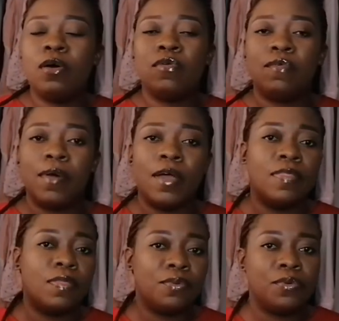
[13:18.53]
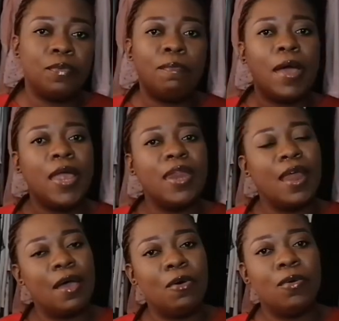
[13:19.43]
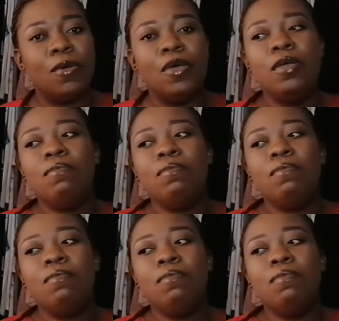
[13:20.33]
I'd run through by now